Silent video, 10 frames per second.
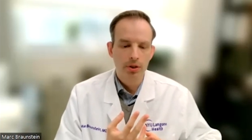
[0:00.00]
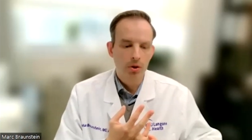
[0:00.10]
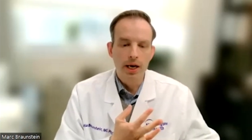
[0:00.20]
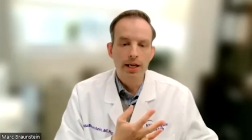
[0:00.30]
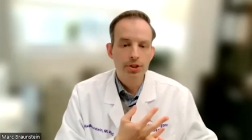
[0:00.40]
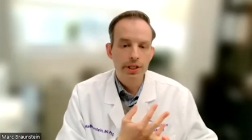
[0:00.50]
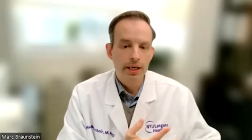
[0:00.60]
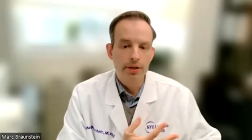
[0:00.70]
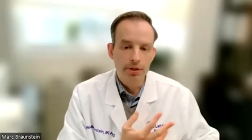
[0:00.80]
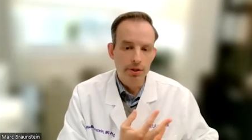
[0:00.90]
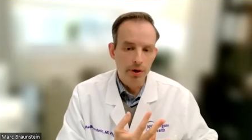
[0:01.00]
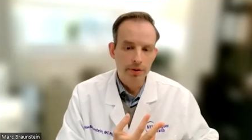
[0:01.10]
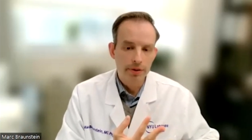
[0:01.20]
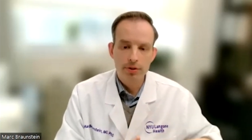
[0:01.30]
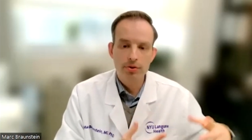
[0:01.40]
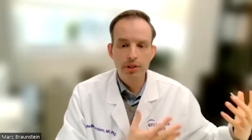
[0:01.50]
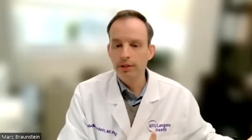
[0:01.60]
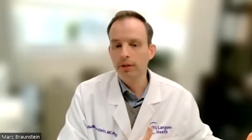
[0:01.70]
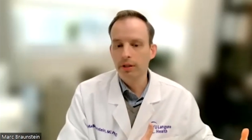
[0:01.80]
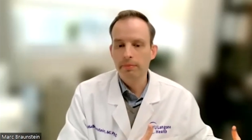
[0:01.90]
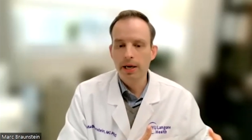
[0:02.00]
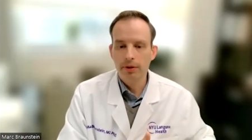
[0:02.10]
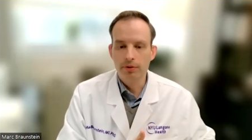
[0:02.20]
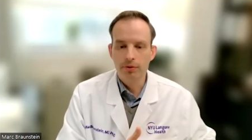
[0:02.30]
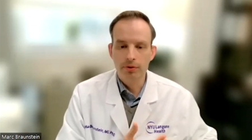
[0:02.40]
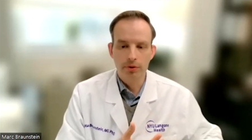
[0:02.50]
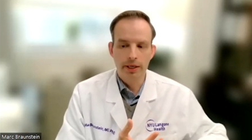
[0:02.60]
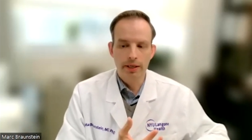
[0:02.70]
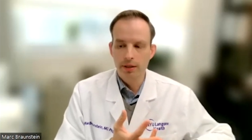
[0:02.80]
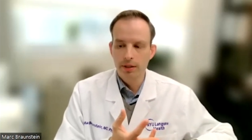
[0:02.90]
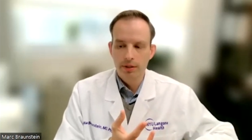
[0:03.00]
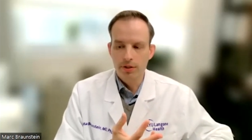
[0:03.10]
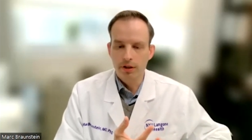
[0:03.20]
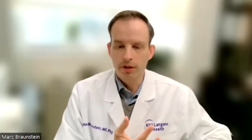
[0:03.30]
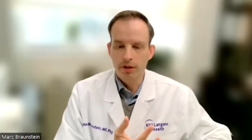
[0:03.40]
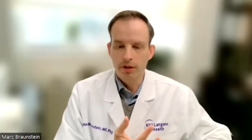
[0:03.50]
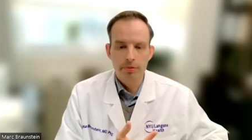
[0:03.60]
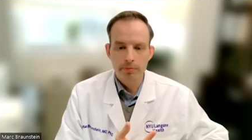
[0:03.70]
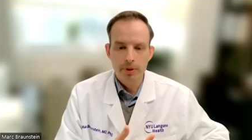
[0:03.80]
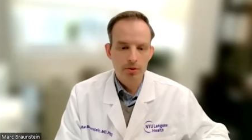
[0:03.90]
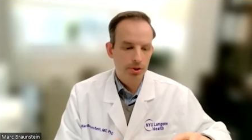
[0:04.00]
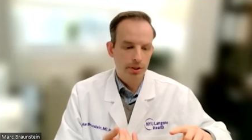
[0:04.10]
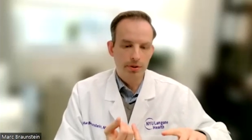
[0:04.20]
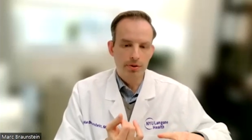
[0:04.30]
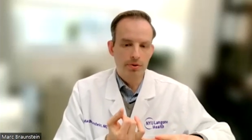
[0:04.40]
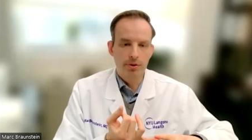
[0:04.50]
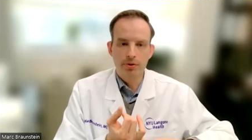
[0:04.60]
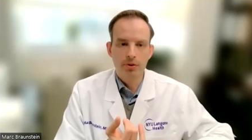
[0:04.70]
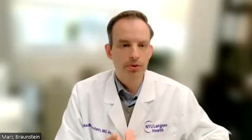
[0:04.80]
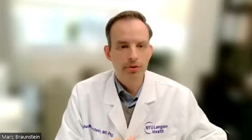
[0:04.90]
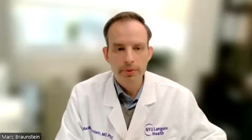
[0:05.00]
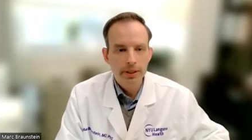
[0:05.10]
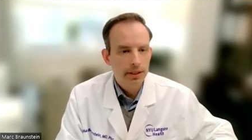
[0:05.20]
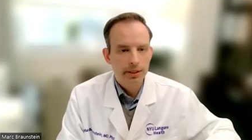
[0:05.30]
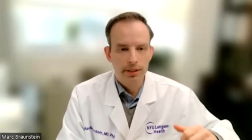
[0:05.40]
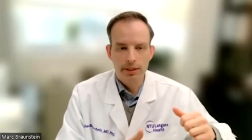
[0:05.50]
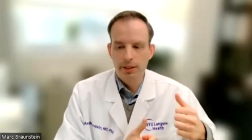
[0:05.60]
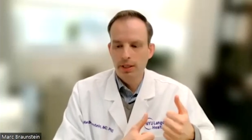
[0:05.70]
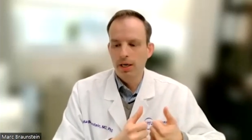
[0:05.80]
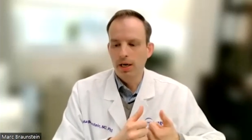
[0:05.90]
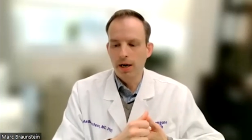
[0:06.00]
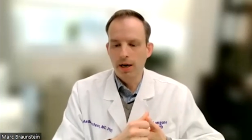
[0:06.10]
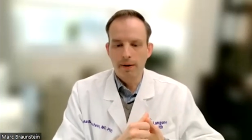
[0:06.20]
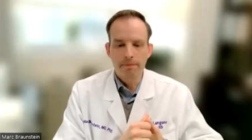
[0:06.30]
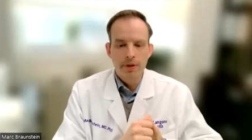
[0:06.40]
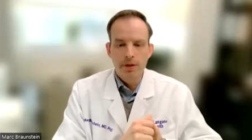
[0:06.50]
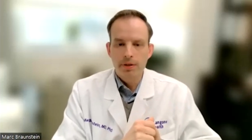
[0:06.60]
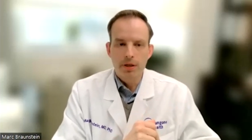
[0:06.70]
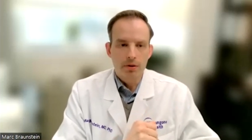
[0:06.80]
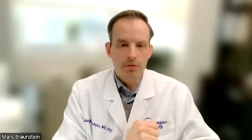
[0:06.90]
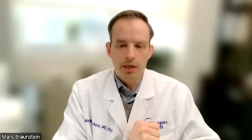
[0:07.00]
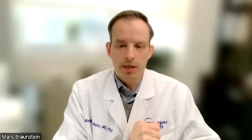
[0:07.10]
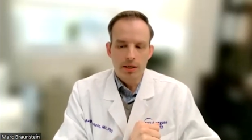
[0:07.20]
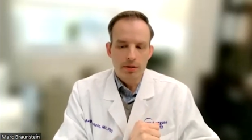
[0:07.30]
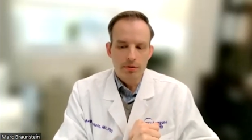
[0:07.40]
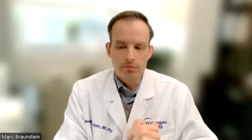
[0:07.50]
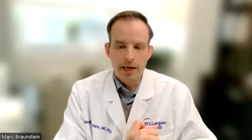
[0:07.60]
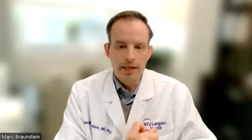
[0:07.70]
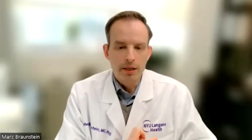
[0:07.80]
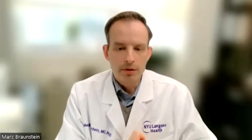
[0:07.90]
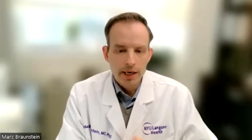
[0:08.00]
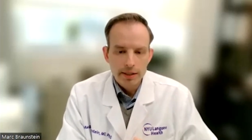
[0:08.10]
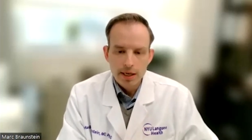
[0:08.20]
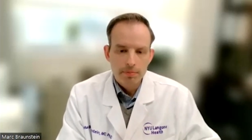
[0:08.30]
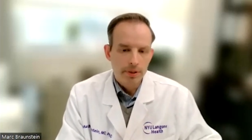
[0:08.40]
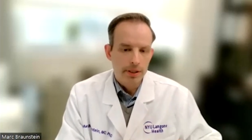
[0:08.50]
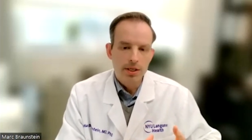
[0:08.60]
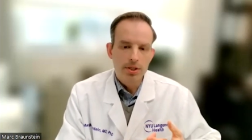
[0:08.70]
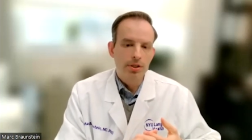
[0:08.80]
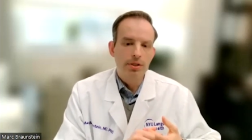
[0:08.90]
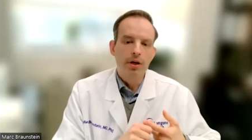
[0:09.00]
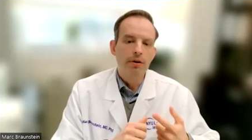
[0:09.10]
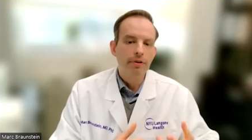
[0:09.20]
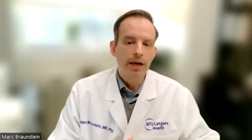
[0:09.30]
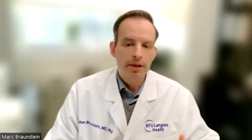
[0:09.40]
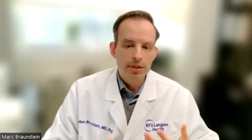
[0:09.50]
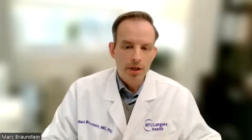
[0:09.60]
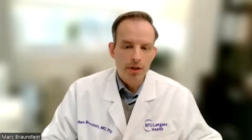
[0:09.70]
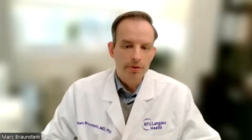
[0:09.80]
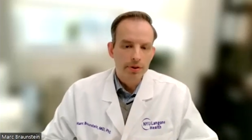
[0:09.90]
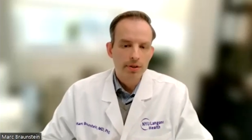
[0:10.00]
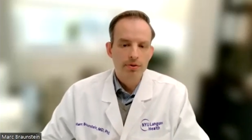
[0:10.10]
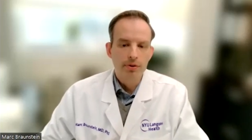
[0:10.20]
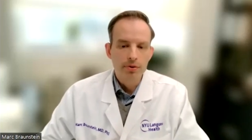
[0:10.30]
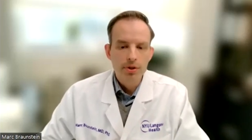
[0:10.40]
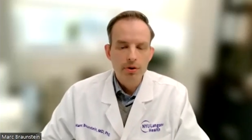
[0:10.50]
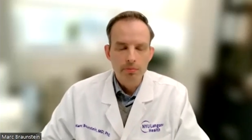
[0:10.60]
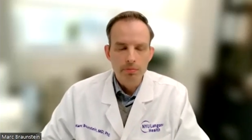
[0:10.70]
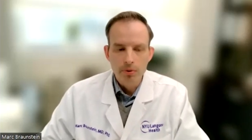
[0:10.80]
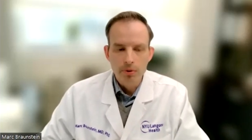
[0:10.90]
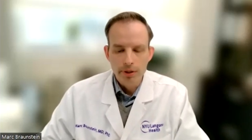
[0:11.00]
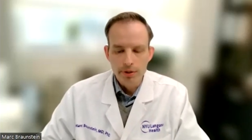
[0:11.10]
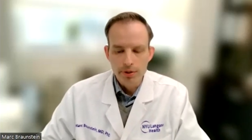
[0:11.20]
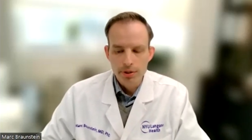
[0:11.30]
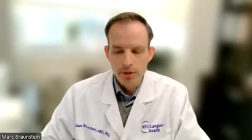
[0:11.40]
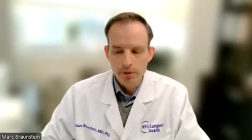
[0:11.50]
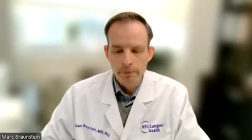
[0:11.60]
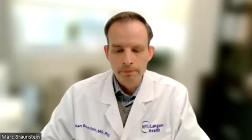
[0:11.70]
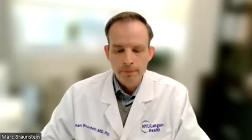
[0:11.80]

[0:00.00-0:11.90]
or educate you on things you didn't learn in medical school, like self-promotion, using social media, writing a grant application, and various other things that are so important. So